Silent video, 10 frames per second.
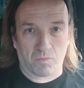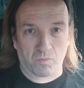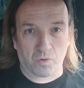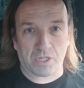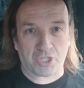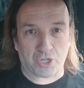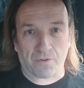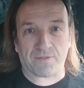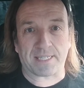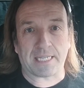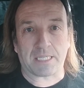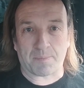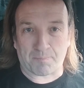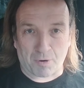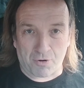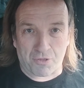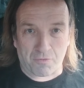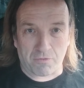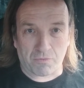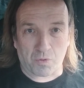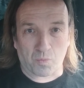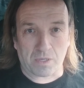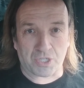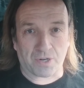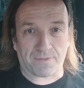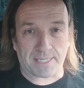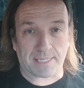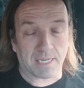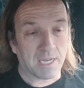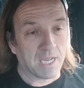wooden surfaces and burn through the wooden surfaces.